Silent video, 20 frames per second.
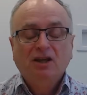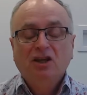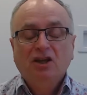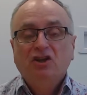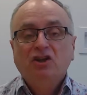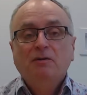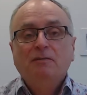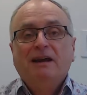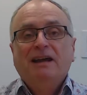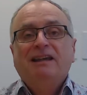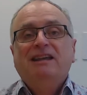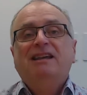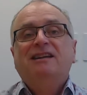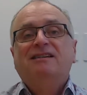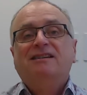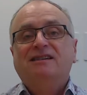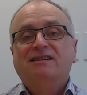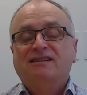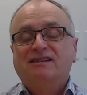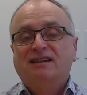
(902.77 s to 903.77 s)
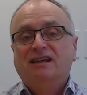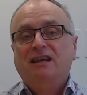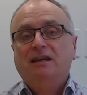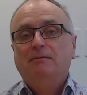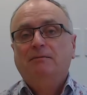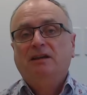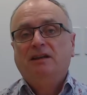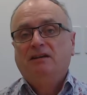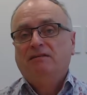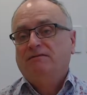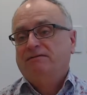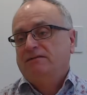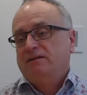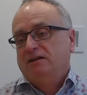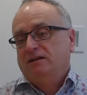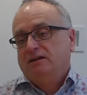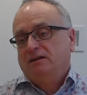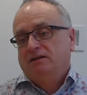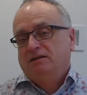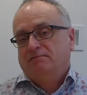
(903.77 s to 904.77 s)
you may get to see me
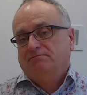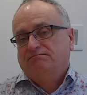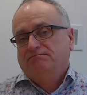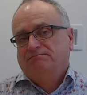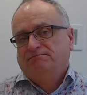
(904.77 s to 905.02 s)
for